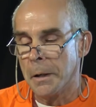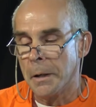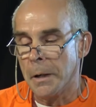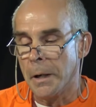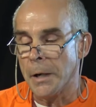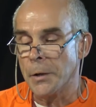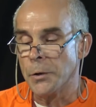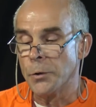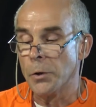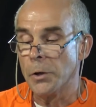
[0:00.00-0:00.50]

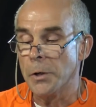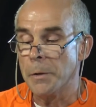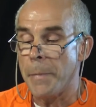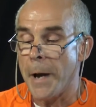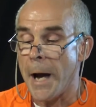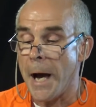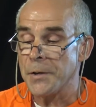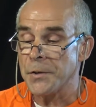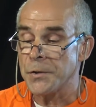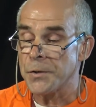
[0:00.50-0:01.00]
I duly
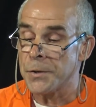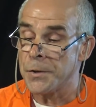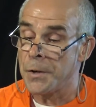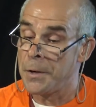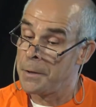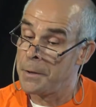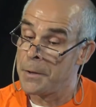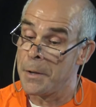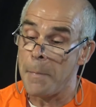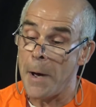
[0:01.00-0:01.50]
pass
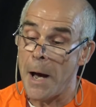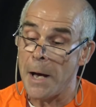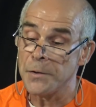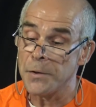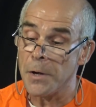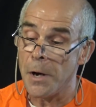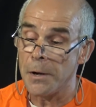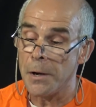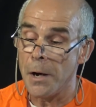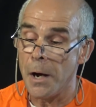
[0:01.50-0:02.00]
the
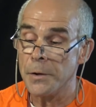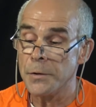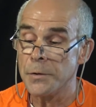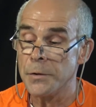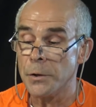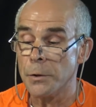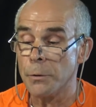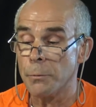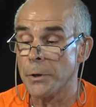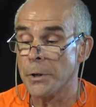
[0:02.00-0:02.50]
baton on
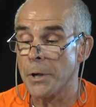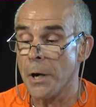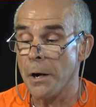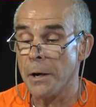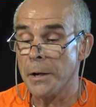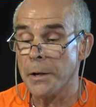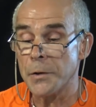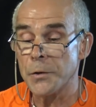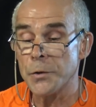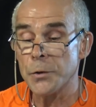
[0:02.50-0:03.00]
to you
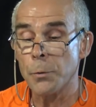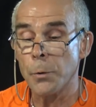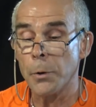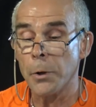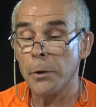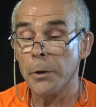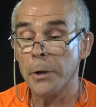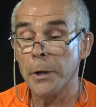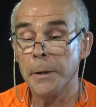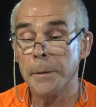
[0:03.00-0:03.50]
regarding his
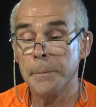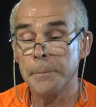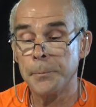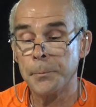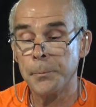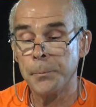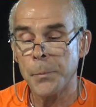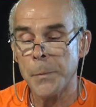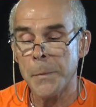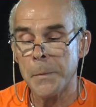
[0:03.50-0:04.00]
query,
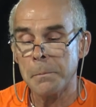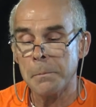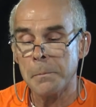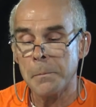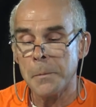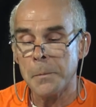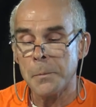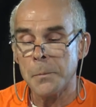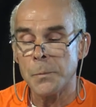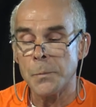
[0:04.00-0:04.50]

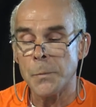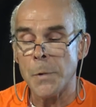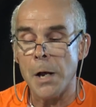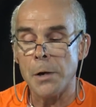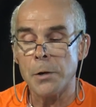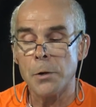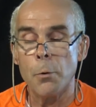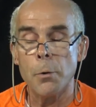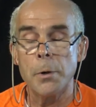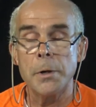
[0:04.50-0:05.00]

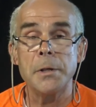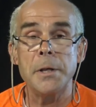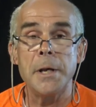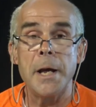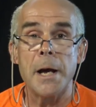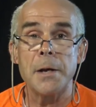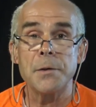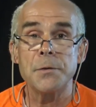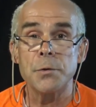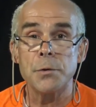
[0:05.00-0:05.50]
not knowing the
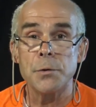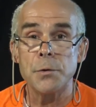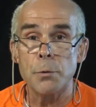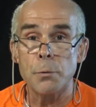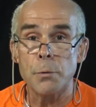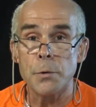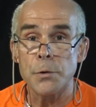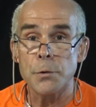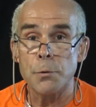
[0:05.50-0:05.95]
answer to his